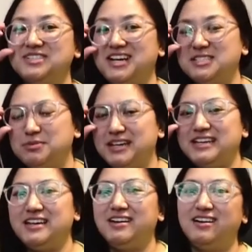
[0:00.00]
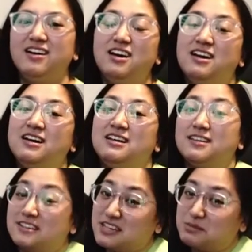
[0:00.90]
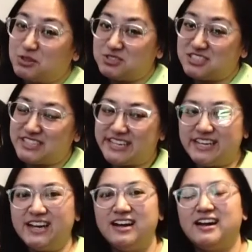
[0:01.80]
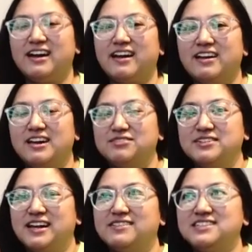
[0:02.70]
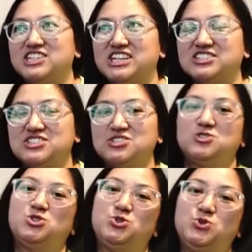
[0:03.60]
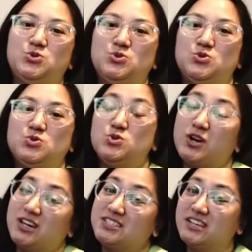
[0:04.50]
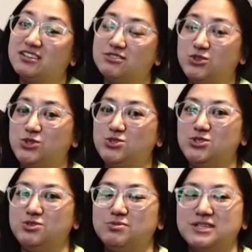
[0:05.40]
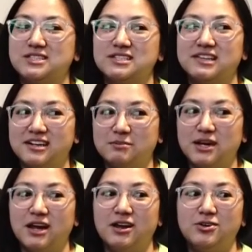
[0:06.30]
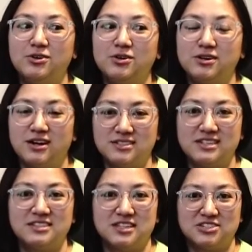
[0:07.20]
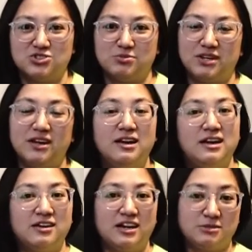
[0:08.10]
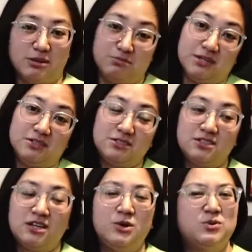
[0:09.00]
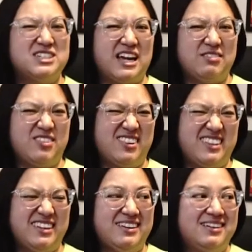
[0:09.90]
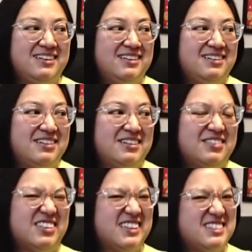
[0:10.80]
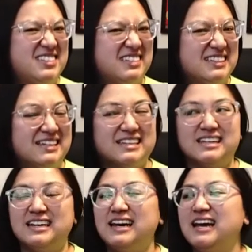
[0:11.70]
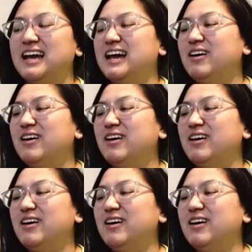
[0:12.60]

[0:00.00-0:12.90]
AshweezCosplay here. Long time no see. I haven't had the chance to do content for YouTube because a lot of my content tends to be cosplay builds, which I haven't really felt like doing lately,